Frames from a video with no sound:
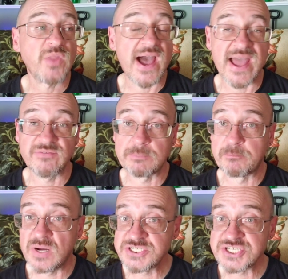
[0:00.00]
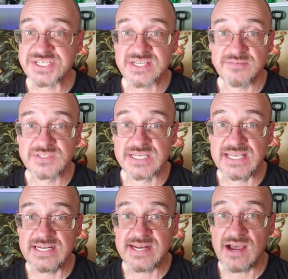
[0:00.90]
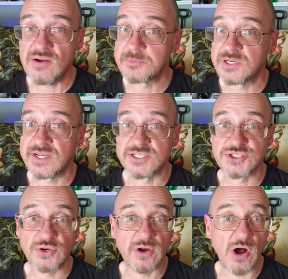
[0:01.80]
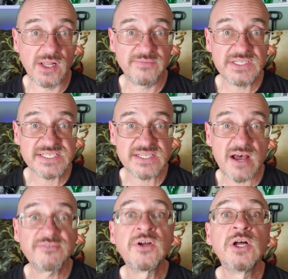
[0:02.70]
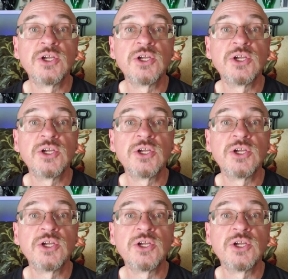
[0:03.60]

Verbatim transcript: I have a bunch of stuff to eat now. I'm going to enjoy all of this stuff.